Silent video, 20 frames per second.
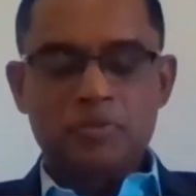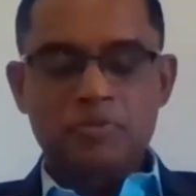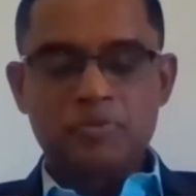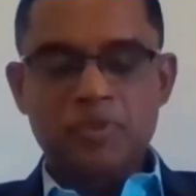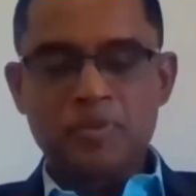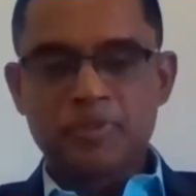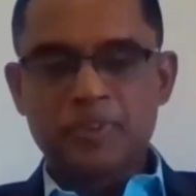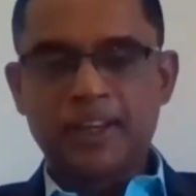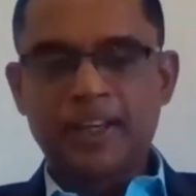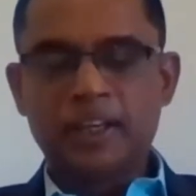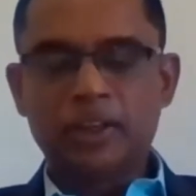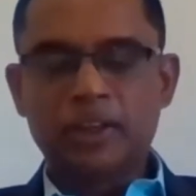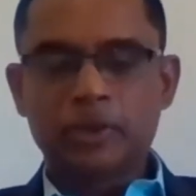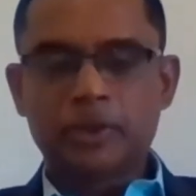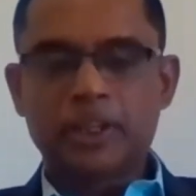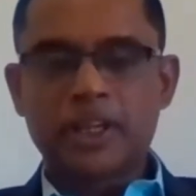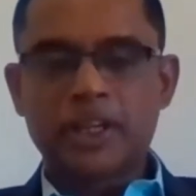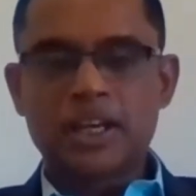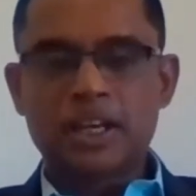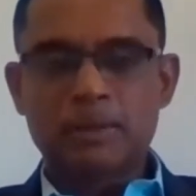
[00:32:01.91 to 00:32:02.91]
15 to
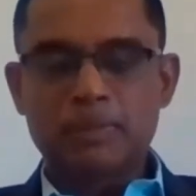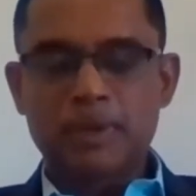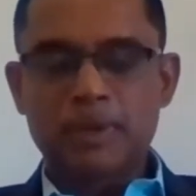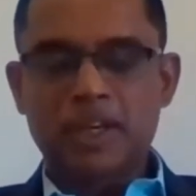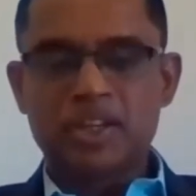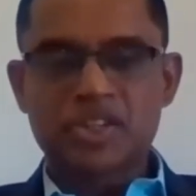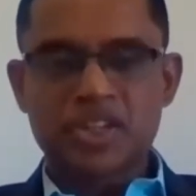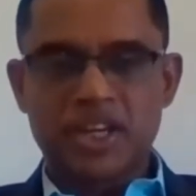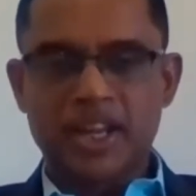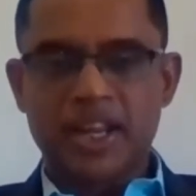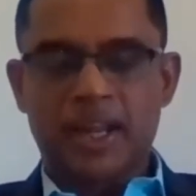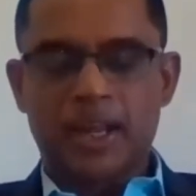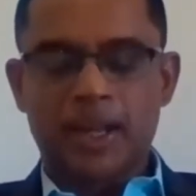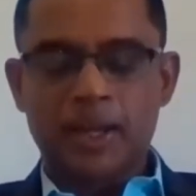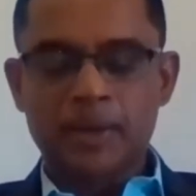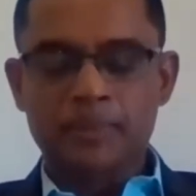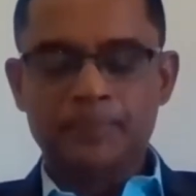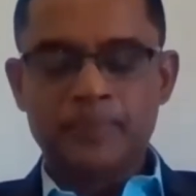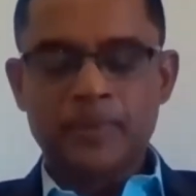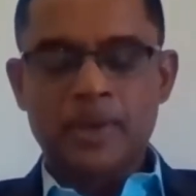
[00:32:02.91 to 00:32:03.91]
30 minutes a
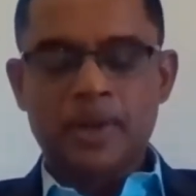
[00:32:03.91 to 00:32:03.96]
day